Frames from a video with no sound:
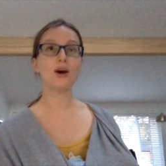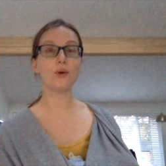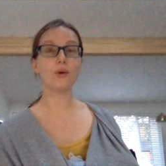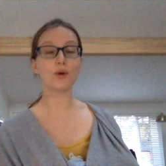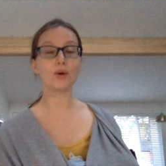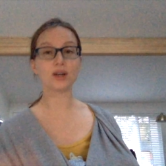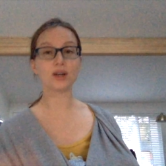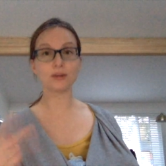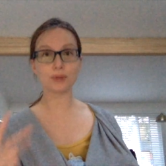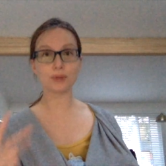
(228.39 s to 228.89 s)

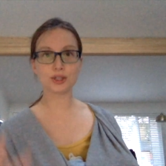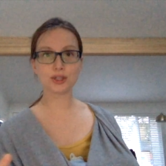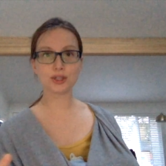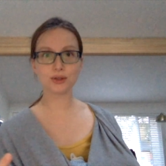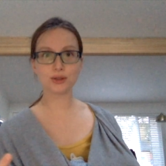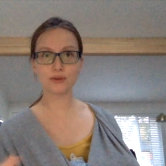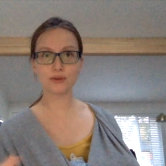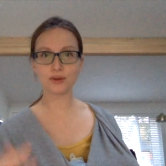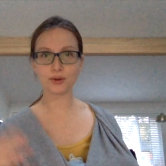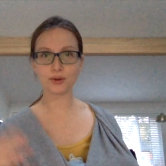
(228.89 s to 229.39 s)
Or number
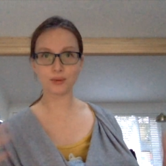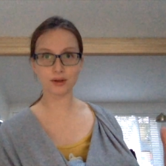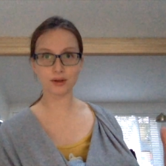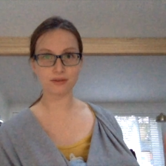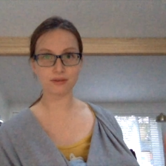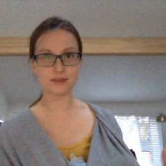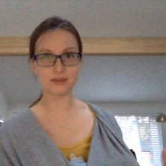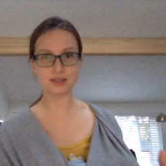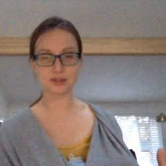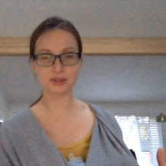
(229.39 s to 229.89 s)
two, if you don't
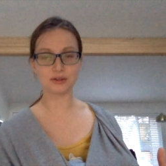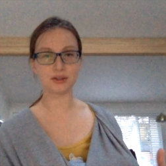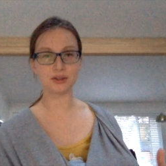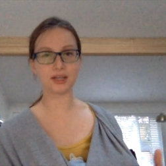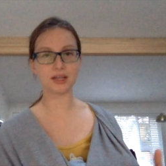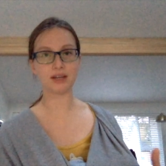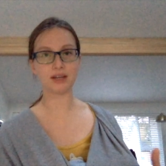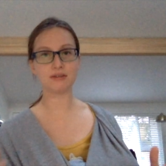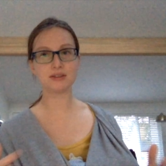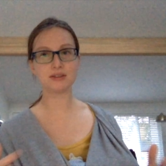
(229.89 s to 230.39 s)
want a physical
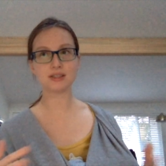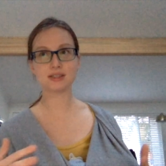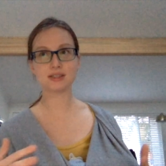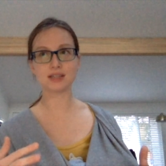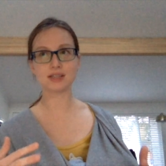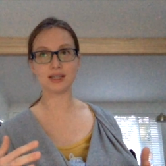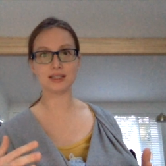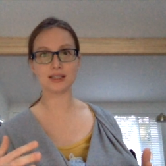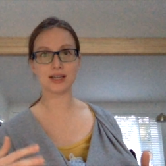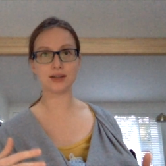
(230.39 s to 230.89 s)
gift
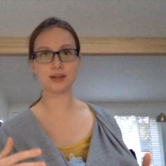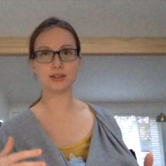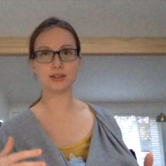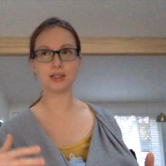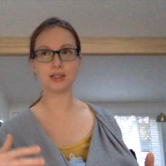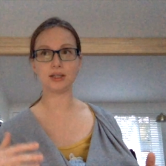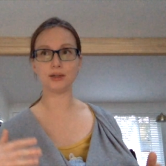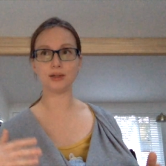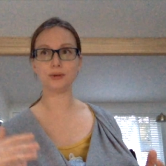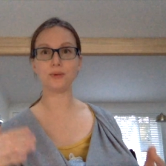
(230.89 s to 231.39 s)
sent out
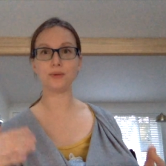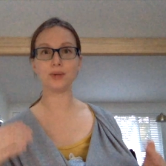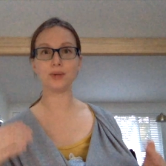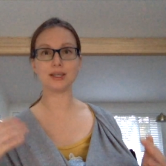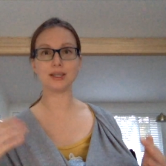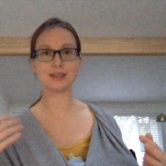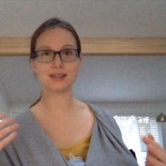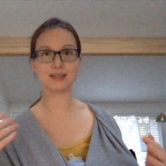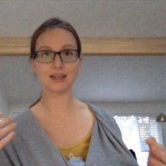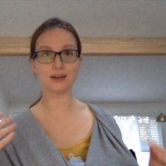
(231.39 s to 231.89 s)
to you, we
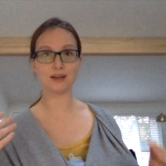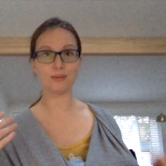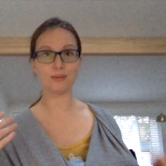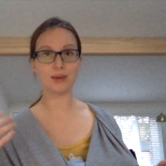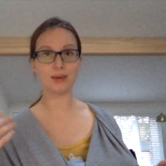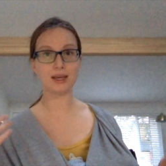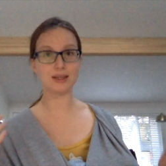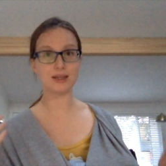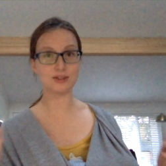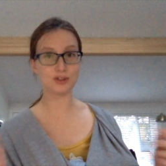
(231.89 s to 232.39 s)
can set up
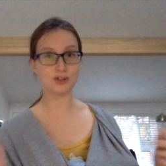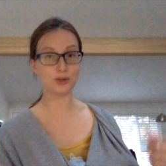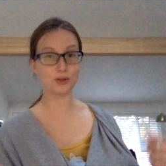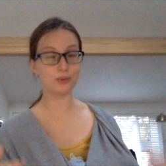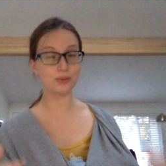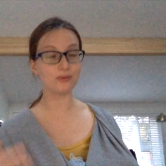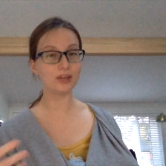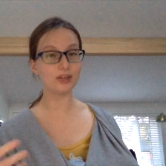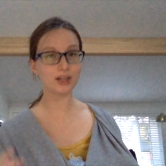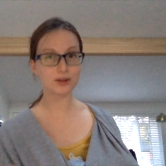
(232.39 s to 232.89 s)
a
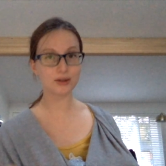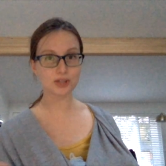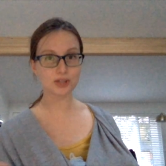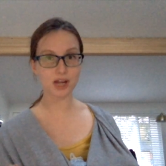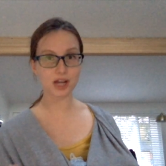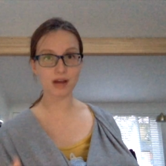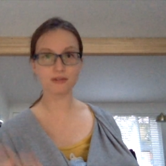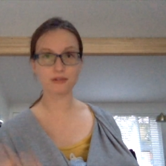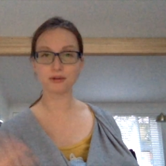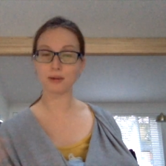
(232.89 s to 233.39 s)
Zoom video
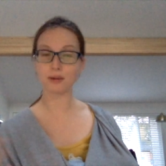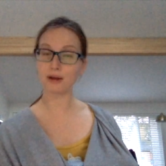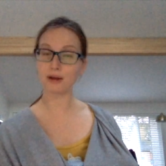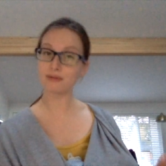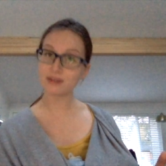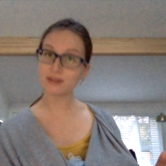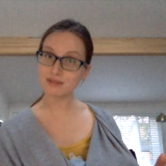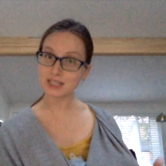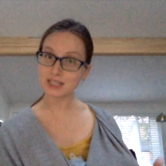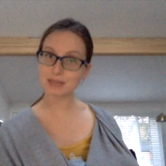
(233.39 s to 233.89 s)
chat for
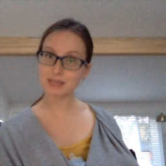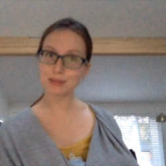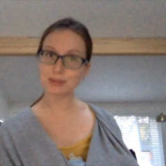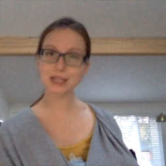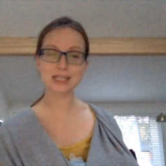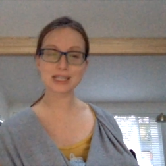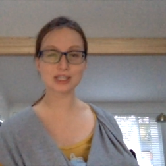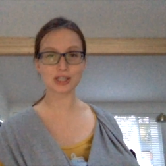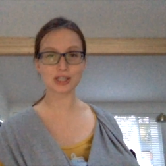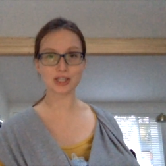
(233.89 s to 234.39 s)
about 15
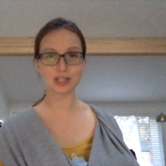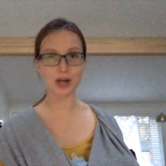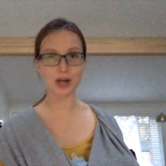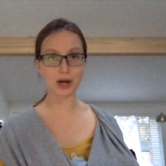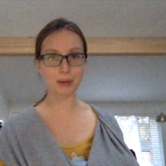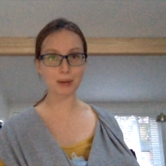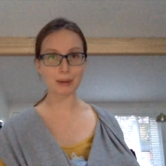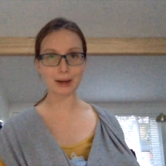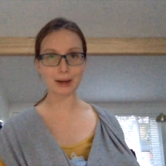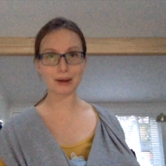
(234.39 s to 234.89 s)
minutes to
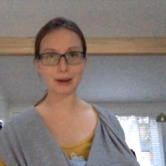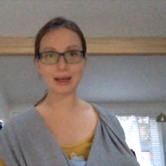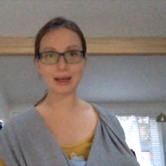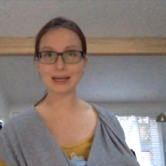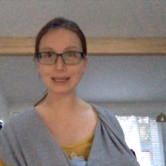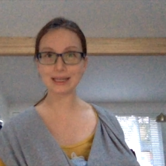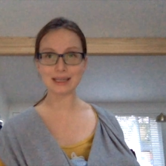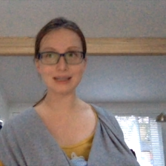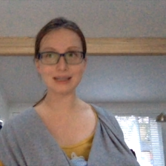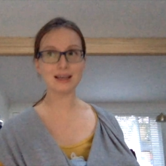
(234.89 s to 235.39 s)
talk about
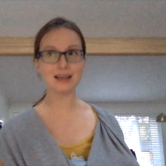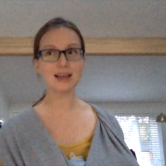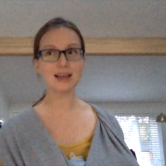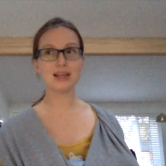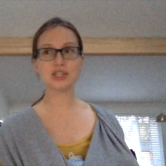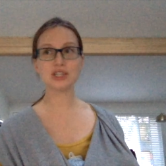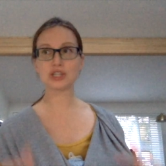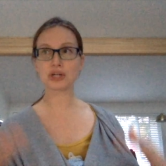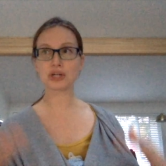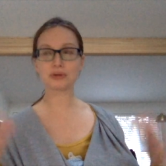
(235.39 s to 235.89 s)
any
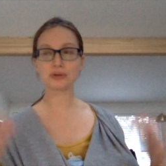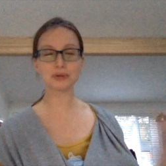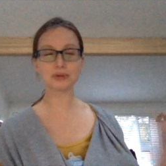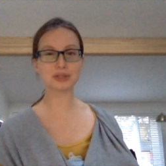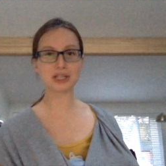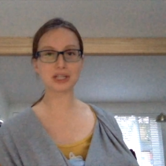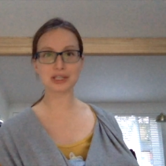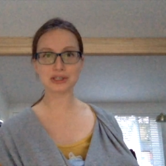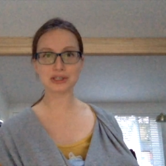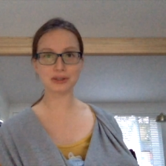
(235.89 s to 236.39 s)
general
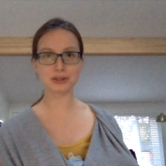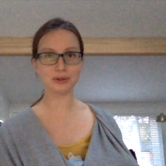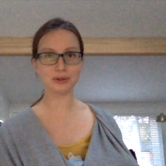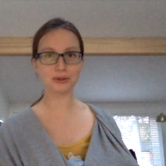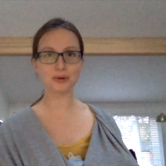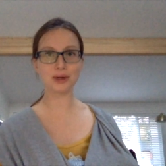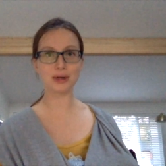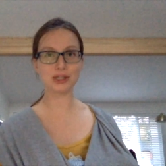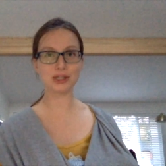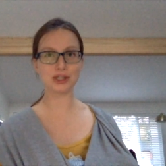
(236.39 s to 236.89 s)
dental
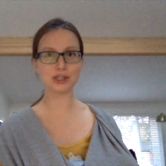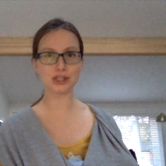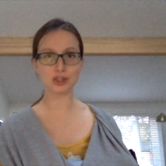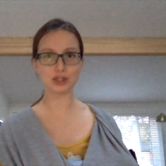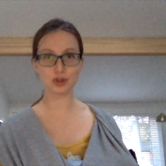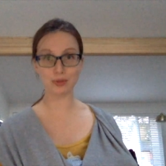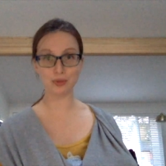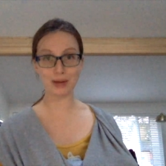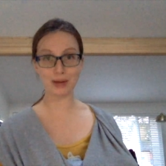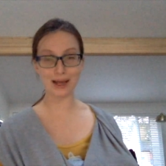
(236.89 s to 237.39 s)

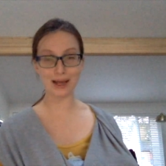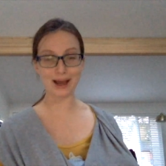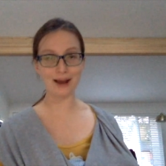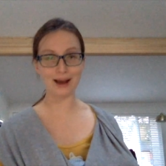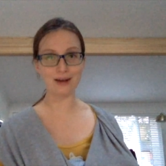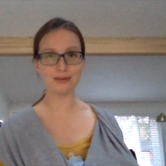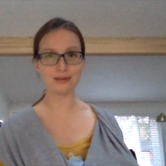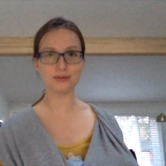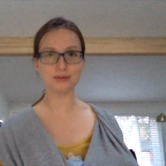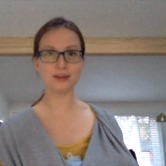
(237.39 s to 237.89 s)
questions you might
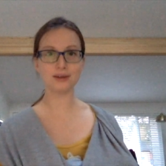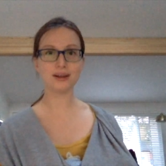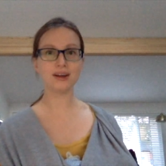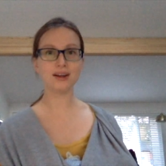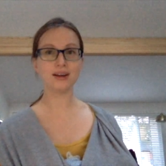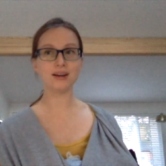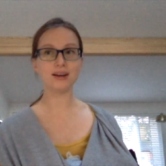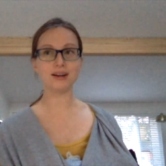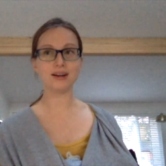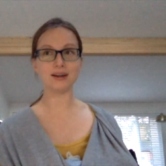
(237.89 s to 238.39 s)
have
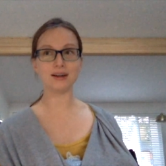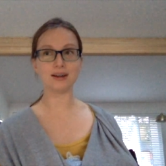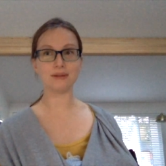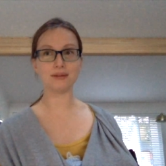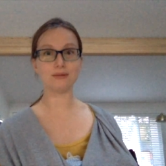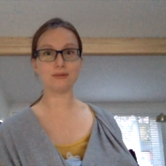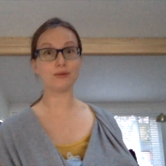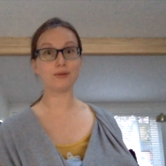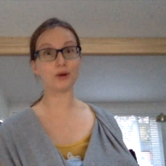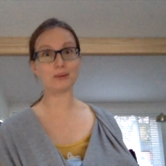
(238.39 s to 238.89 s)

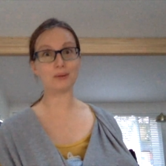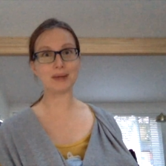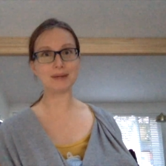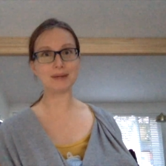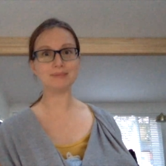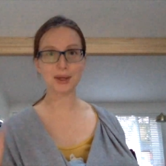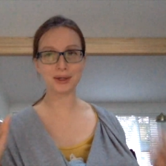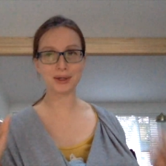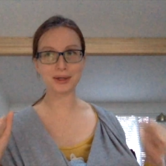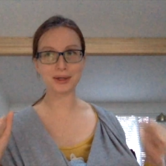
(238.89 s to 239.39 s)
um, for
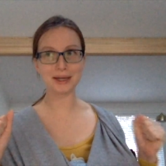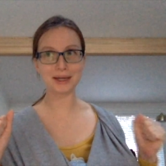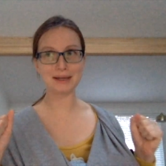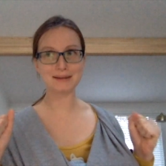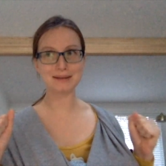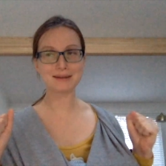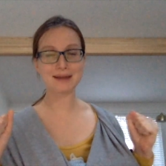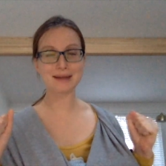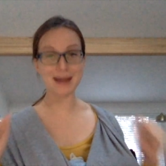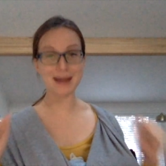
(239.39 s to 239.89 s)
me.
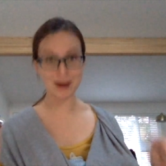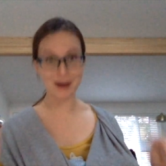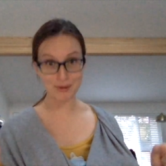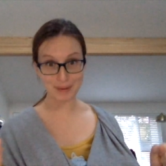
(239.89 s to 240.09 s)
Okay, now